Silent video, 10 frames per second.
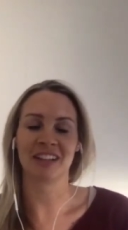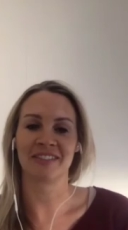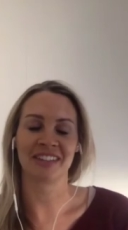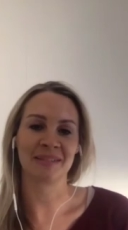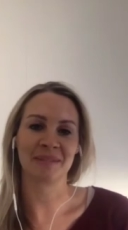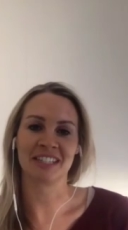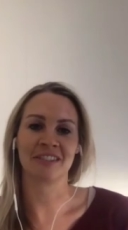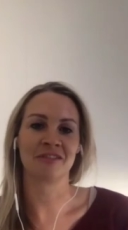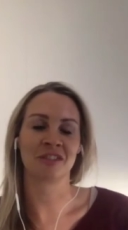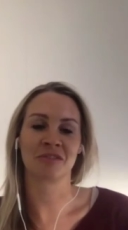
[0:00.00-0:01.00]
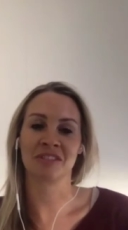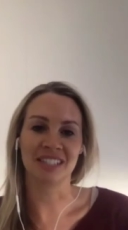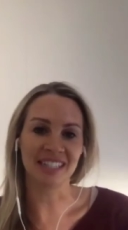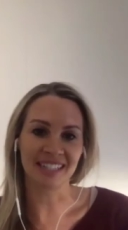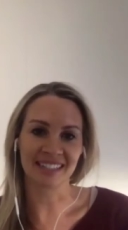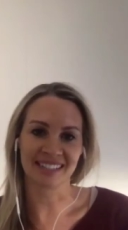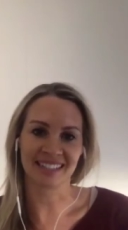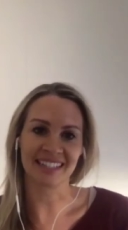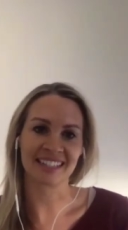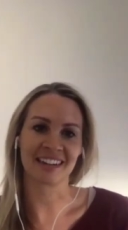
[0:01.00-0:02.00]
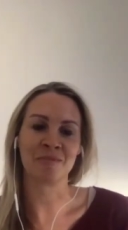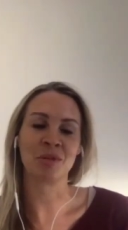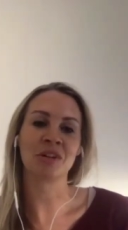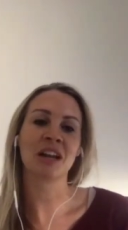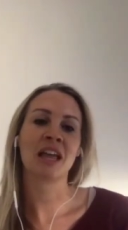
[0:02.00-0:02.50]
laughing at myself for the ridiculous things that I've bought.